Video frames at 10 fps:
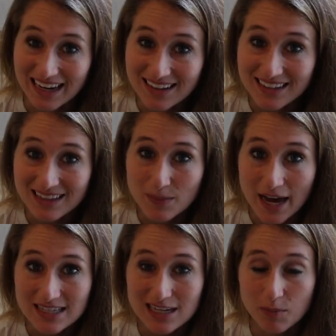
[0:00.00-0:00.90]
luckily in the
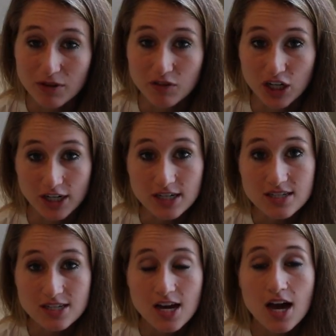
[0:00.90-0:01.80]
past couple of
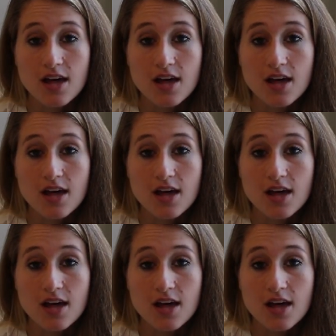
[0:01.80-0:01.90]
years,